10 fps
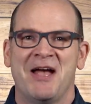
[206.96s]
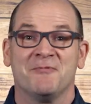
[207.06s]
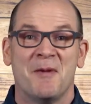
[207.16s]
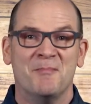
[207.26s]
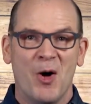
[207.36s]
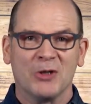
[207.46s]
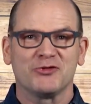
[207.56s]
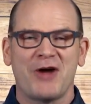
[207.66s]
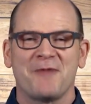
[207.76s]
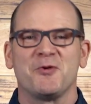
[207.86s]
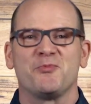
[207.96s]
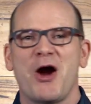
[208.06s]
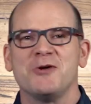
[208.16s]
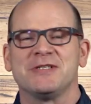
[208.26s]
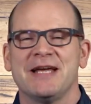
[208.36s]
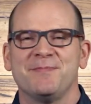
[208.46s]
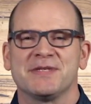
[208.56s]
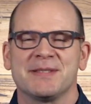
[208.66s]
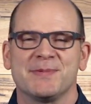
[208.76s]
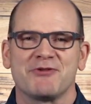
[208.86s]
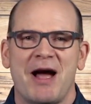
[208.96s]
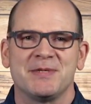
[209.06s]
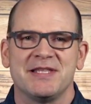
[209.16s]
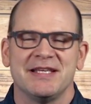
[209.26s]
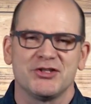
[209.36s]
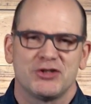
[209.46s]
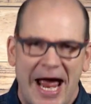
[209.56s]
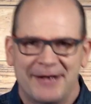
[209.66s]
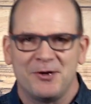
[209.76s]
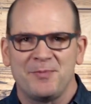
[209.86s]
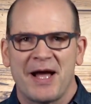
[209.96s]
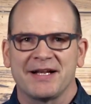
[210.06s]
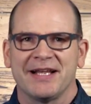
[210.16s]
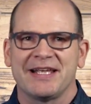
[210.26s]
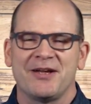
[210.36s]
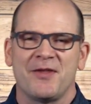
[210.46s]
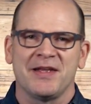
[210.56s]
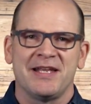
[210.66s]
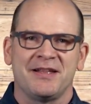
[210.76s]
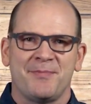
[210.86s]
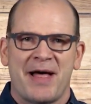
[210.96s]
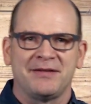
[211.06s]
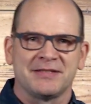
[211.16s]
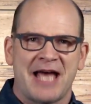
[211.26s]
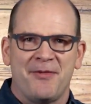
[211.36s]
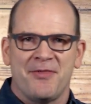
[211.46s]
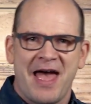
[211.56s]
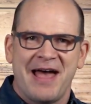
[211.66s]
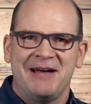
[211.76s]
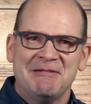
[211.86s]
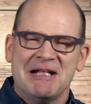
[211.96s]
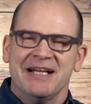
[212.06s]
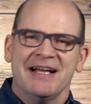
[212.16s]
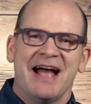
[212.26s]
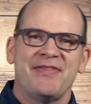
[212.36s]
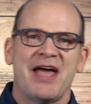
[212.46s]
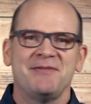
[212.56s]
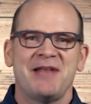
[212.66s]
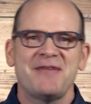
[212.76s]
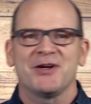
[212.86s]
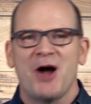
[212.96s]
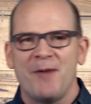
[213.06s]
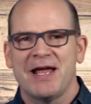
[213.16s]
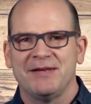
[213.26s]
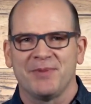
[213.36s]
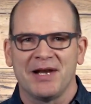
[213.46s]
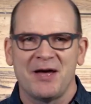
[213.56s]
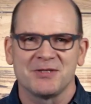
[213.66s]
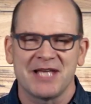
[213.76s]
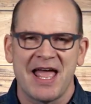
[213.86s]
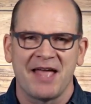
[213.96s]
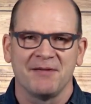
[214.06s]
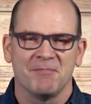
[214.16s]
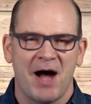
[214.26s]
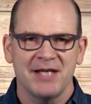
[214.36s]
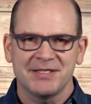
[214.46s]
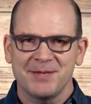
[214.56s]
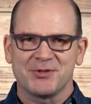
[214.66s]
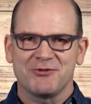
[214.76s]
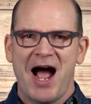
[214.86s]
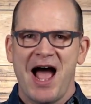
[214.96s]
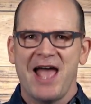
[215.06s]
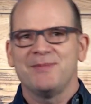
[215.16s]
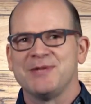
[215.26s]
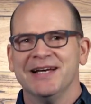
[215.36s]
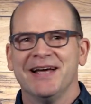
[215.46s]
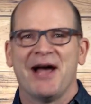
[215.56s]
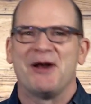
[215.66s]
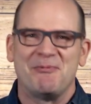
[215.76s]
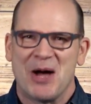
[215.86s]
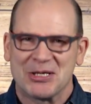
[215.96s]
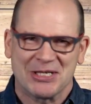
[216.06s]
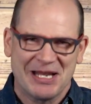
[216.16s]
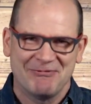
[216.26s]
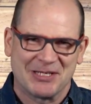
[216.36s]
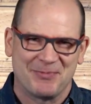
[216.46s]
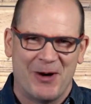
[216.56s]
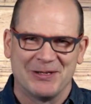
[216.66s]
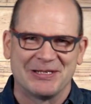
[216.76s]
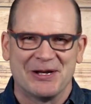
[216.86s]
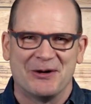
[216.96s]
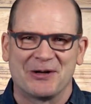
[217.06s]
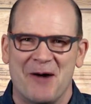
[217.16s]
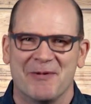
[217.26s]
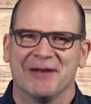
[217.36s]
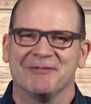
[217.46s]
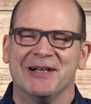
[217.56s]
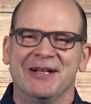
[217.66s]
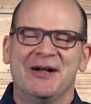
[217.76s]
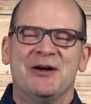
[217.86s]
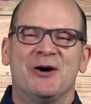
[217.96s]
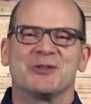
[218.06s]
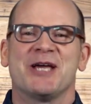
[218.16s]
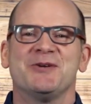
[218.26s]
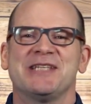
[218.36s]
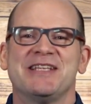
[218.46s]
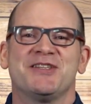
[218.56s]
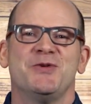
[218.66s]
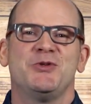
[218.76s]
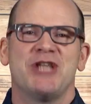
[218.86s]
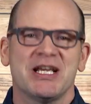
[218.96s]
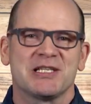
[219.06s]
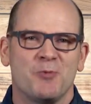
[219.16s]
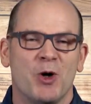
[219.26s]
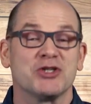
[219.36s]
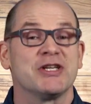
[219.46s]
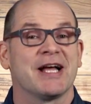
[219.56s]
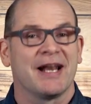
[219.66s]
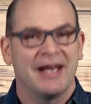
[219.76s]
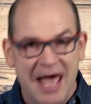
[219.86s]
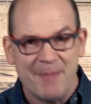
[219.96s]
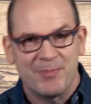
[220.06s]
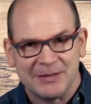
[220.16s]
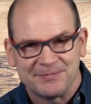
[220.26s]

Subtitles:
For more travel pro tips, subscribe to this channel by clicking on the little bell down there, and then leave a comment below saying, "I subscribed," and I'll personally respond to your comment. Also, since you just watched a clip,